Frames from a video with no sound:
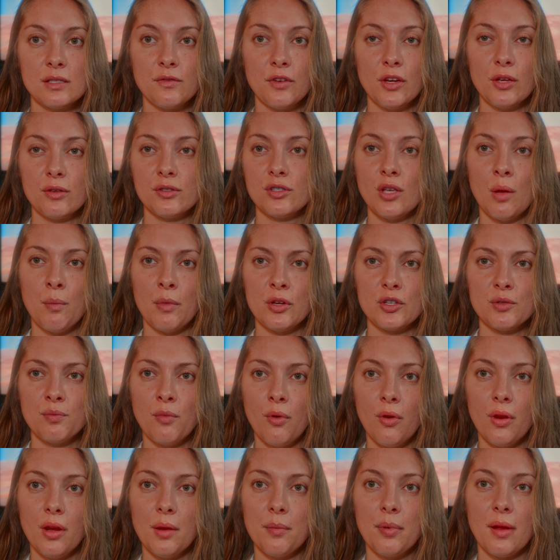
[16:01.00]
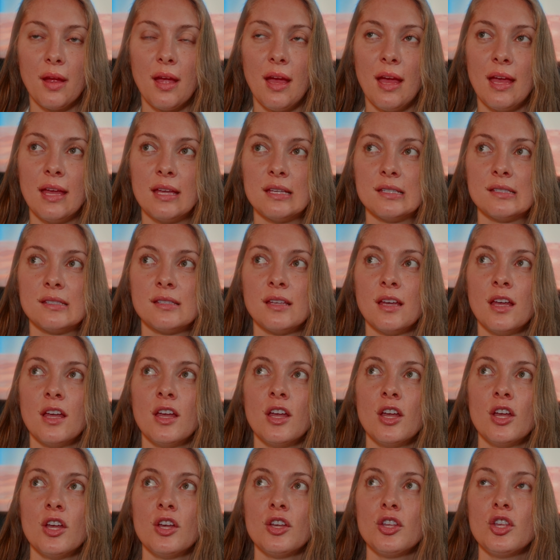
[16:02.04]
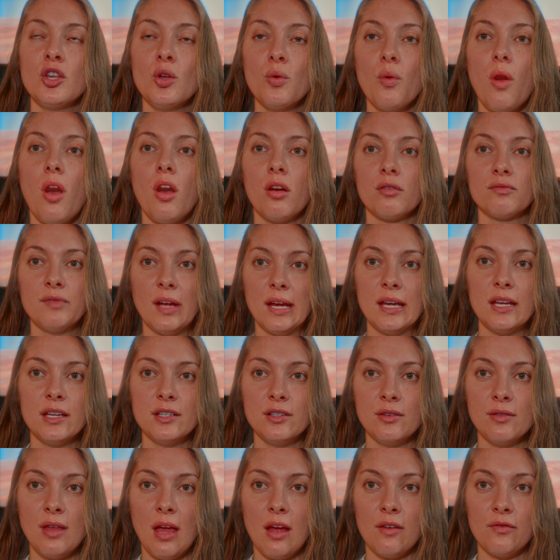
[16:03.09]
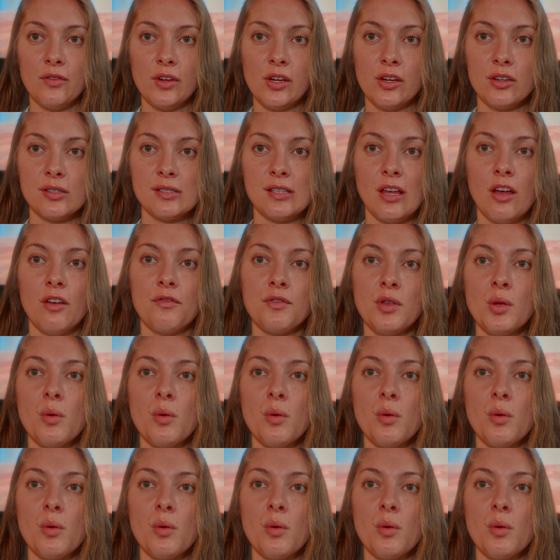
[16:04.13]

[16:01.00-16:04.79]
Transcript: for you so much more, because you already do that for yourself.